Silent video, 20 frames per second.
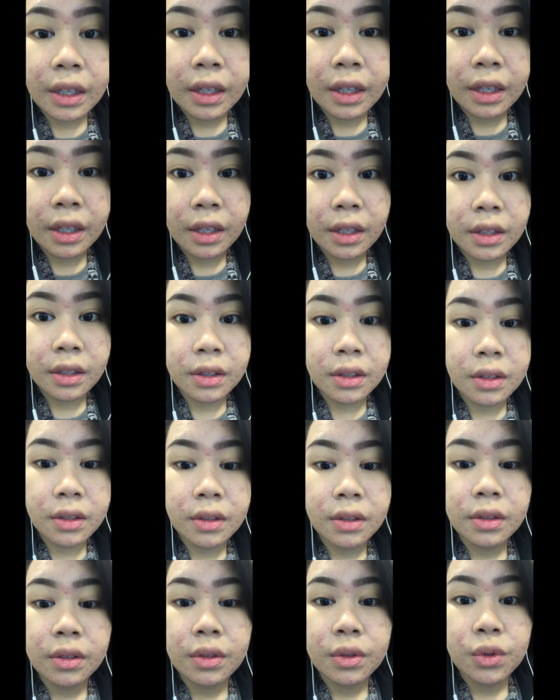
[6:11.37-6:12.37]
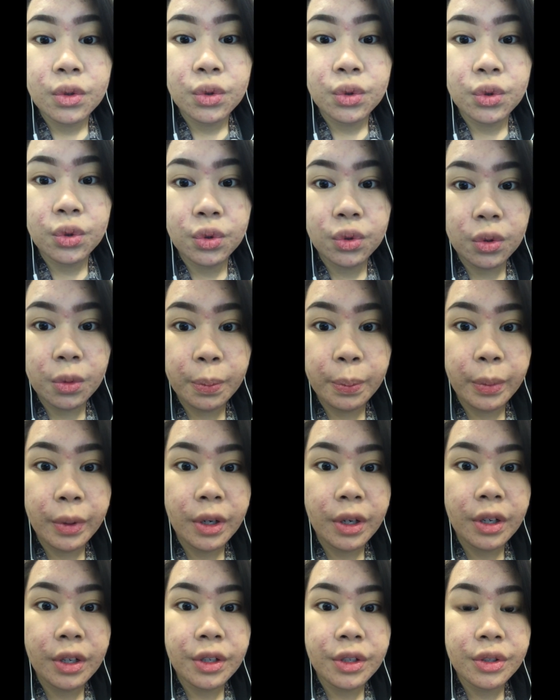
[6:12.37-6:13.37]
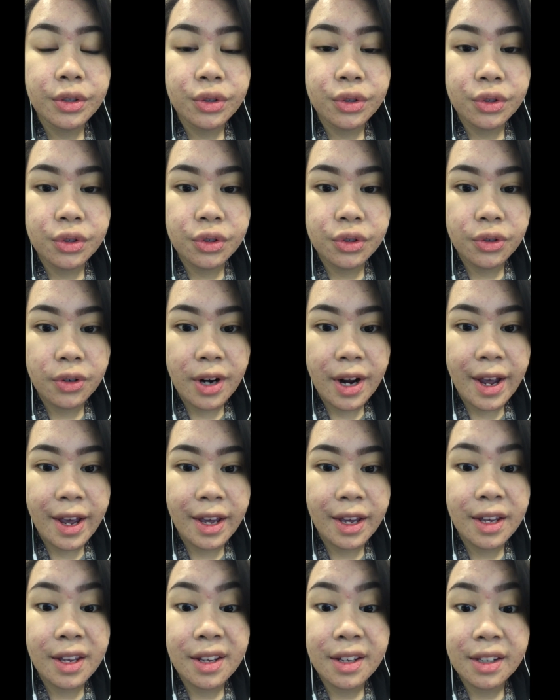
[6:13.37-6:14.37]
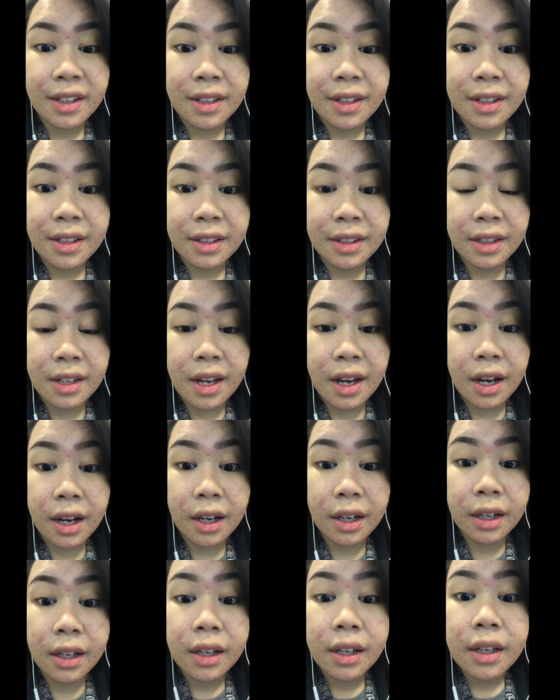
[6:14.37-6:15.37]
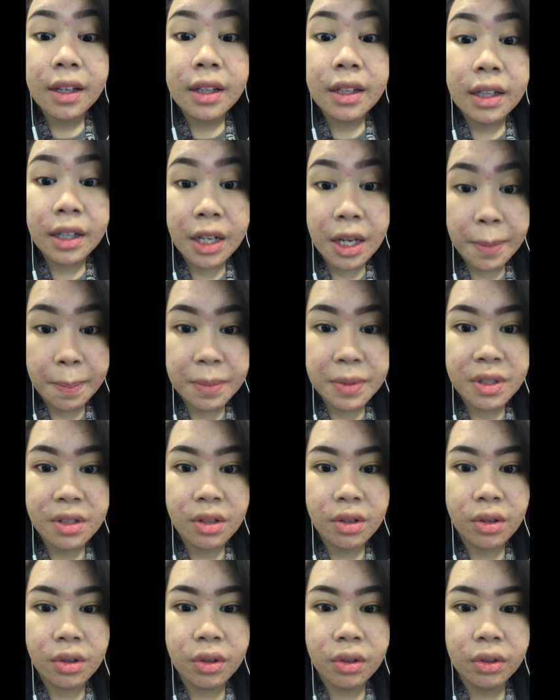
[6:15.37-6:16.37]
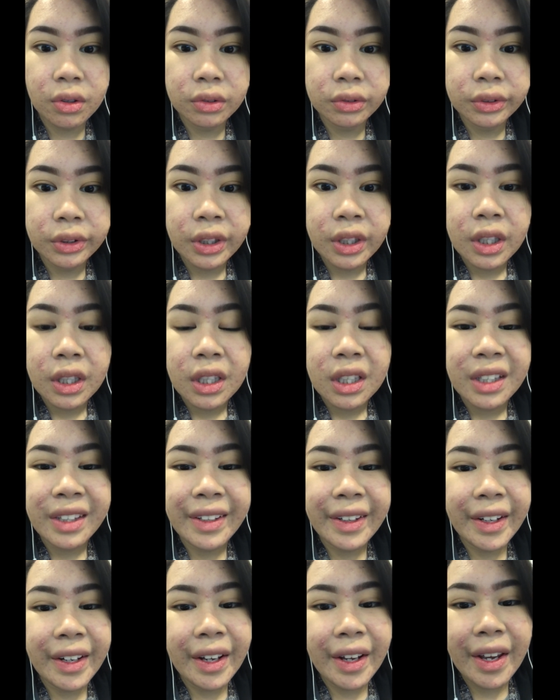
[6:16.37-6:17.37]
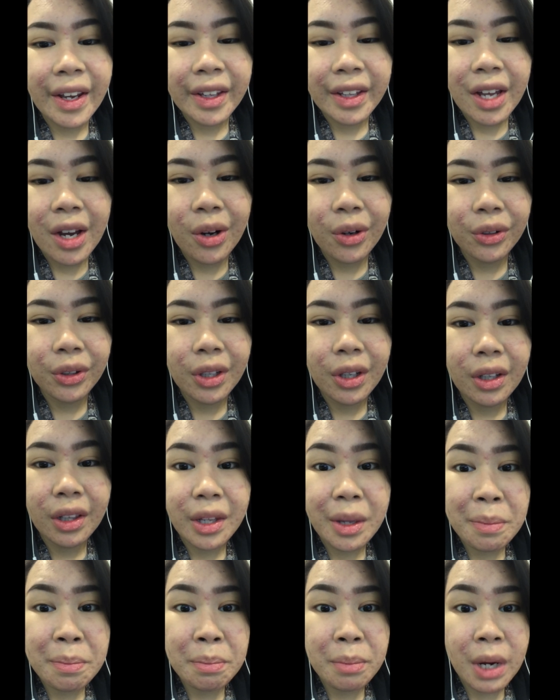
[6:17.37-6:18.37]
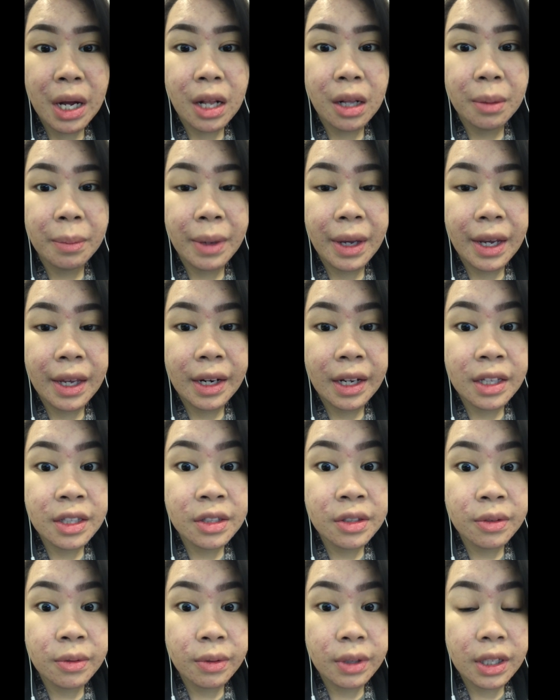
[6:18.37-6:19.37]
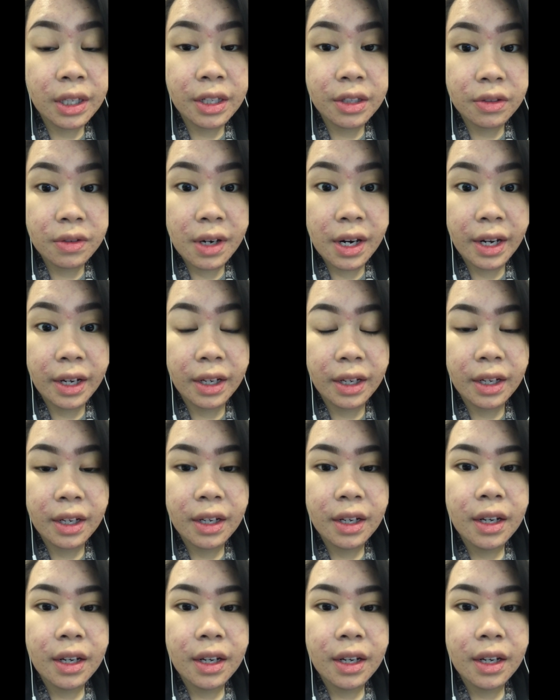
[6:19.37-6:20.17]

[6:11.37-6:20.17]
and super dry ng lips ko. Naglagay na ako ng lip balm and it's really dry.